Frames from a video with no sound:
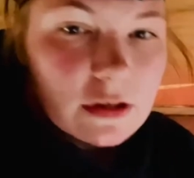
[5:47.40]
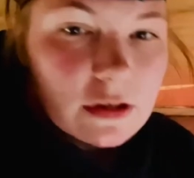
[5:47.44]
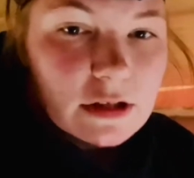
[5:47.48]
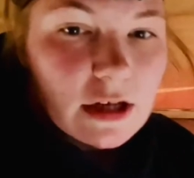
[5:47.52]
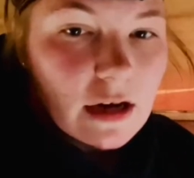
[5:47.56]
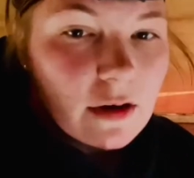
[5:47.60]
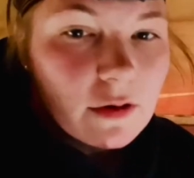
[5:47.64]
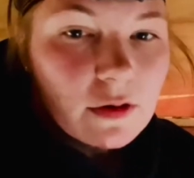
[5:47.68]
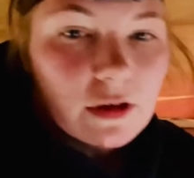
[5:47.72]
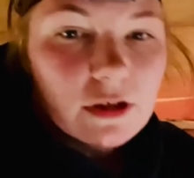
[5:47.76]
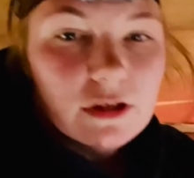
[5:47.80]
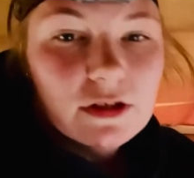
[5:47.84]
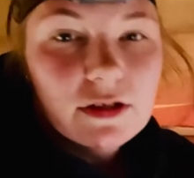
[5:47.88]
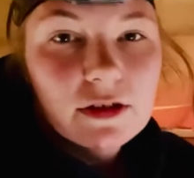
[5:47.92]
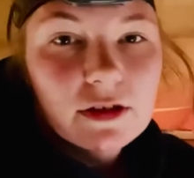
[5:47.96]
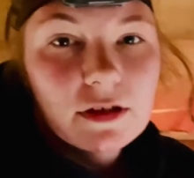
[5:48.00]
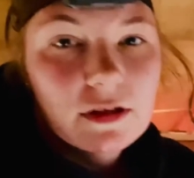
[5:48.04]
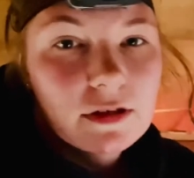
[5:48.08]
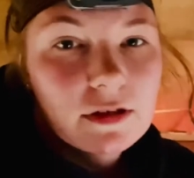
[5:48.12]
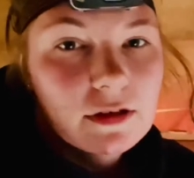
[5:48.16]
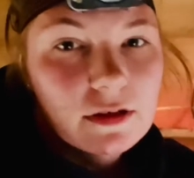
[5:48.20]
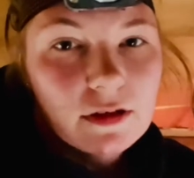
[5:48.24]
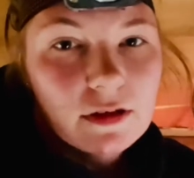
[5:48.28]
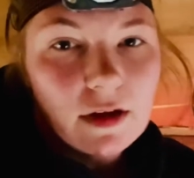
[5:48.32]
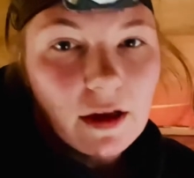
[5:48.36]
hours.
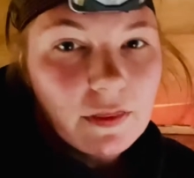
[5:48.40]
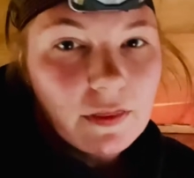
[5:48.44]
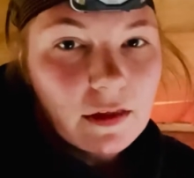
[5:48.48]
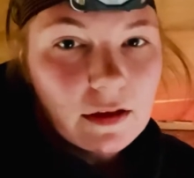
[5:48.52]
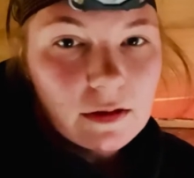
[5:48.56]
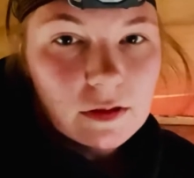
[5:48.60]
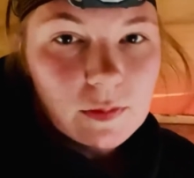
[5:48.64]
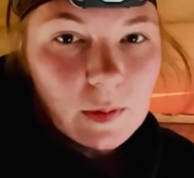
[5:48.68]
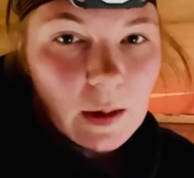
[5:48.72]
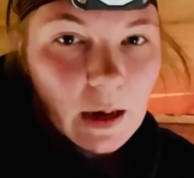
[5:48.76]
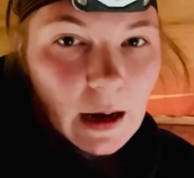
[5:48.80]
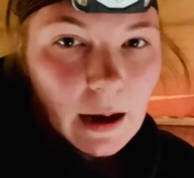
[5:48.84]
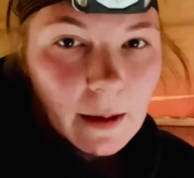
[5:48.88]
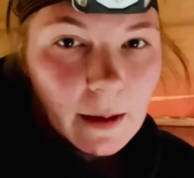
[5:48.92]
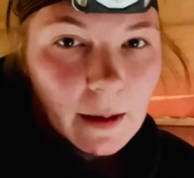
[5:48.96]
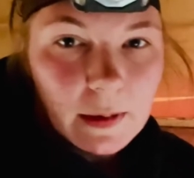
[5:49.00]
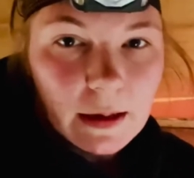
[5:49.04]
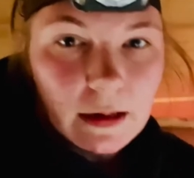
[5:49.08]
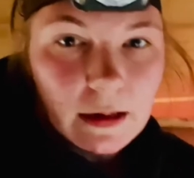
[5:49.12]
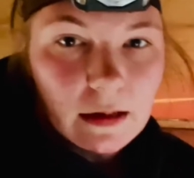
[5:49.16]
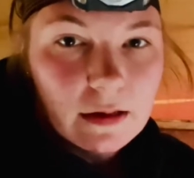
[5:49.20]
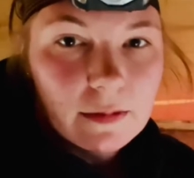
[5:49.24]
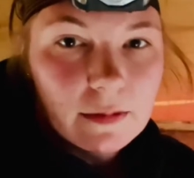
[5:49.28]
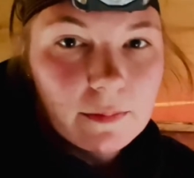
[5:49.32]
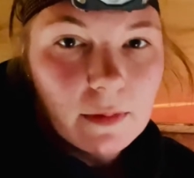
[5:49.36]
Nothing's been
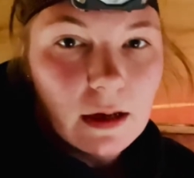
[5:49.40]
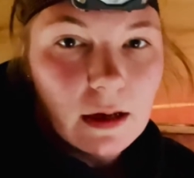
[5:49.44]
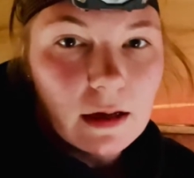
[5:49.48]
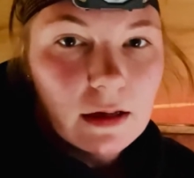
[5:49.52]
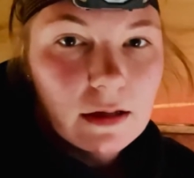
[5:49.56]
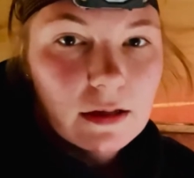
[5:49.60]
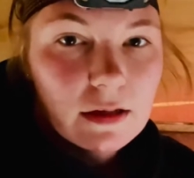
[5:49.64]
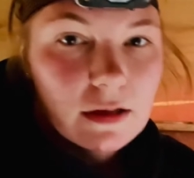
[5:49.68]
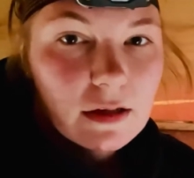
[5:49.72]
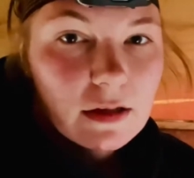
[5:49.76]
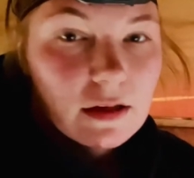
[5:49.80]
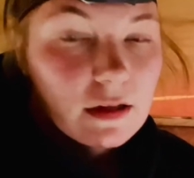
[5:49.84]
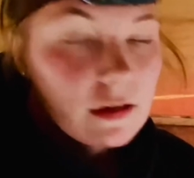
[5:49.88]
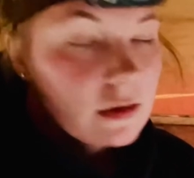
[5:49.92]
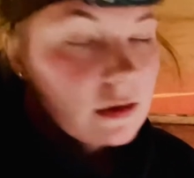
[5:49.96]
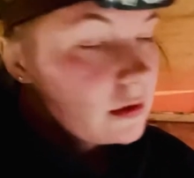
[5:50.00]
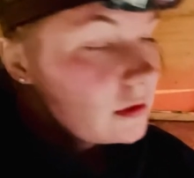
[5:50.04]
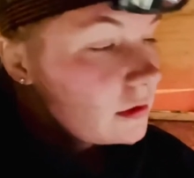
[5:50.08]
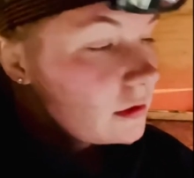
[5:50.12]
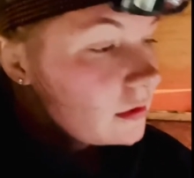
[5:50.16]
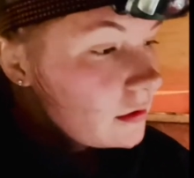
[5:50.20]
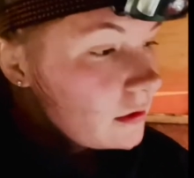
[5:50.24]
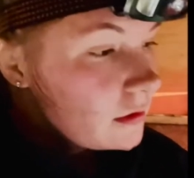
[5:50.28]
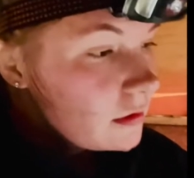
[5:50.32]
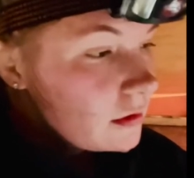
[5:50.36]
happening, but
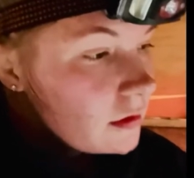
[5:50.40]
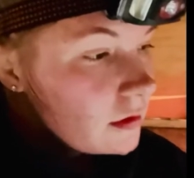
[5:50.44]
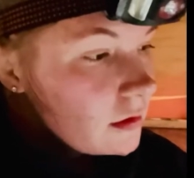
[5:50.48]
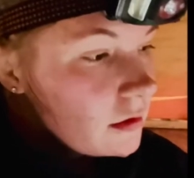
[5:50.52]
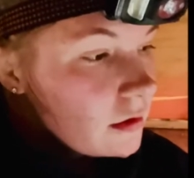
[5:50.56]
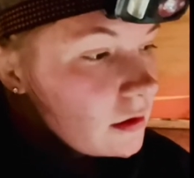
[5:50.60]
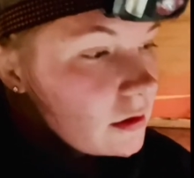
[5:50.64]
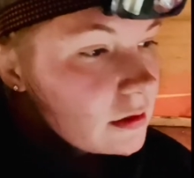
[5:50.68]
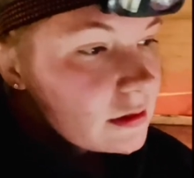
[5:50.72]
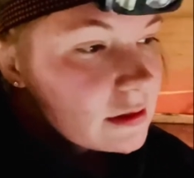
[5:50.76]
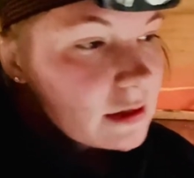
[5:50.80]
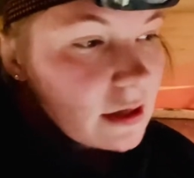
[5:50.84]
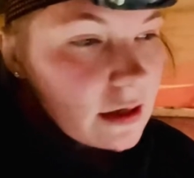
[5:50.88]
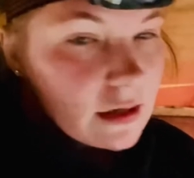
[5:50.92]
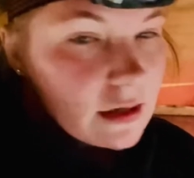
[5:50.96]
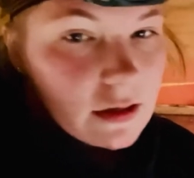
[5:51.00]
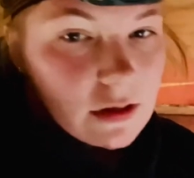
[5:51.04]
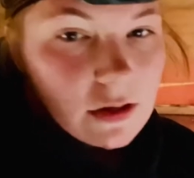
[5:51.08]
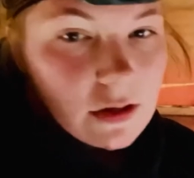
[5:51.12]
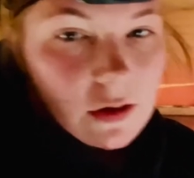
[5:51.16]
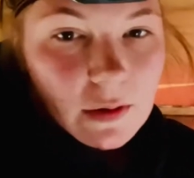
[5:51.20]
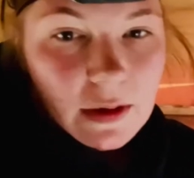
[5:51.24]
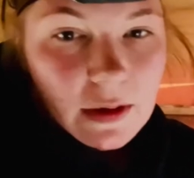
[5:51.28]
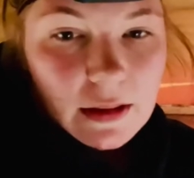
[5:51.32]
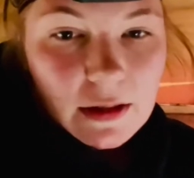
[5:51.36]
decided to
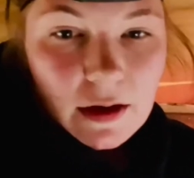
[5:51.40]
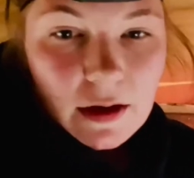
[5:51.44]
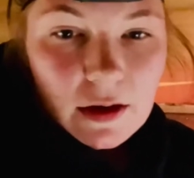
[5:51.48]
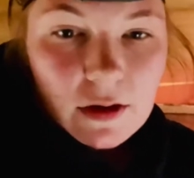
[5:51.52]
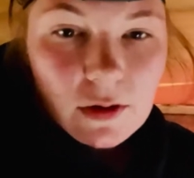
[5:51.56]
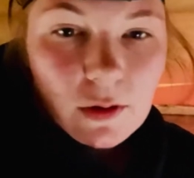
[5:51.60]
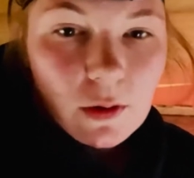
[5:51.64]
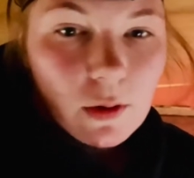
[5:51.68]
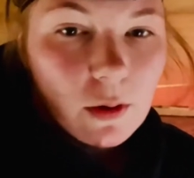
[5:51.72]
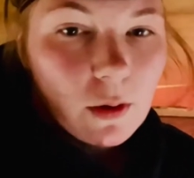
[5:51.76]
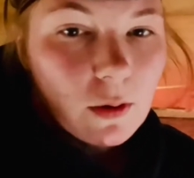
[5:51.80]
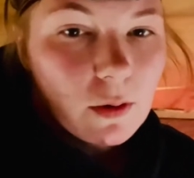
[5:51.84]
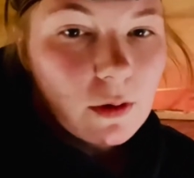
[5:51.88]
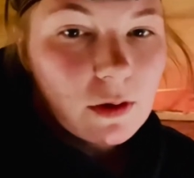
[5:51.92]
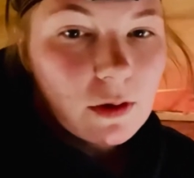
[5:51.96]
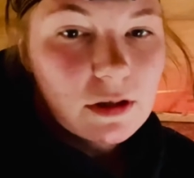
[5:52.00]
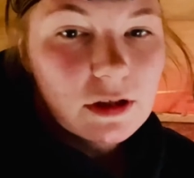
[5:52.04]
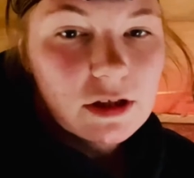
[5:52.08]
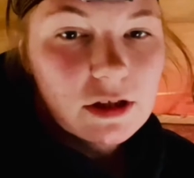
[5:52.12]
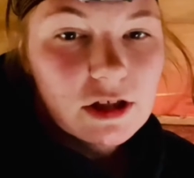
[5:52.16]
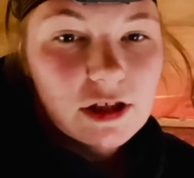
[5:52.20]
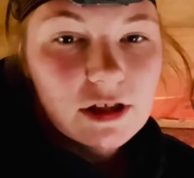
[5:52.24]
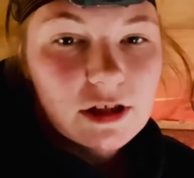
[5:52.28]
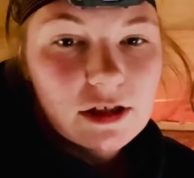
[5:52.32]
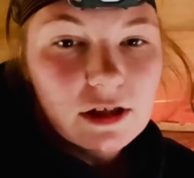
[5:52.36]
go in there. Oh,
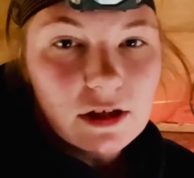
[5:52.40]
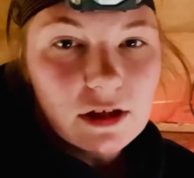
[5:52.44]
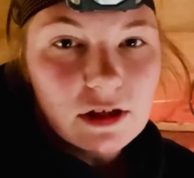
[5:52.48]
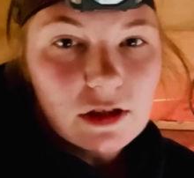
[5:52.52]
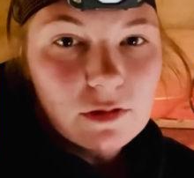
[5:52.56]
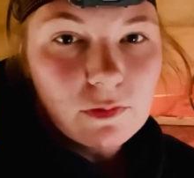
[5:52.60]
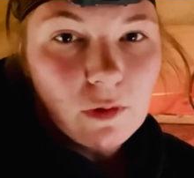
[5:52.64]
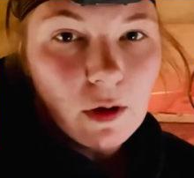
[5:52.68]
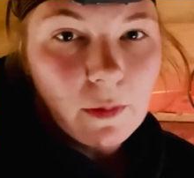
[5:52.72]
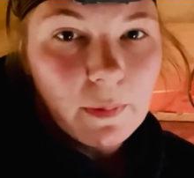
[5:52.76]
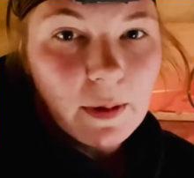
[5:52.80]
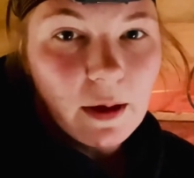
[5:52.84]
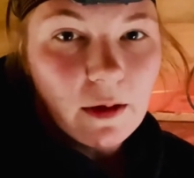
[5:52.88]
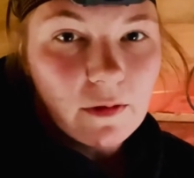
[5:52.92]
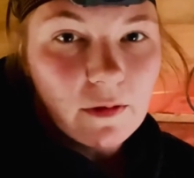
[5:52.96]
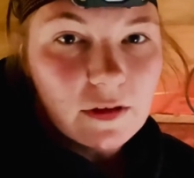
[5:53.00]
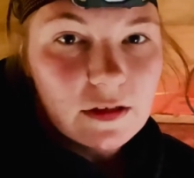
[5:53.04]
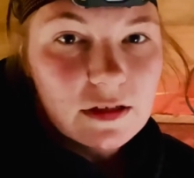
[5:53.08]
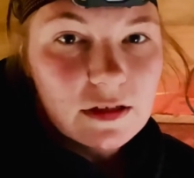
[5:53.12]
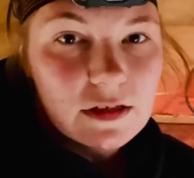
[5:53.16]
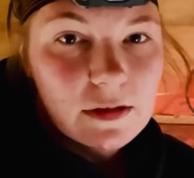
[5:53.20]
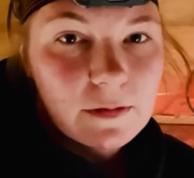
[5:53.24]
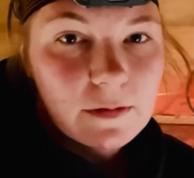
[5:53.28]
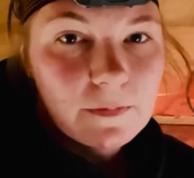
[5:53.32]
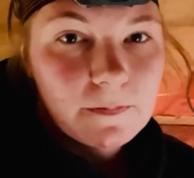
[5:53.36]
she's got a small pelvis.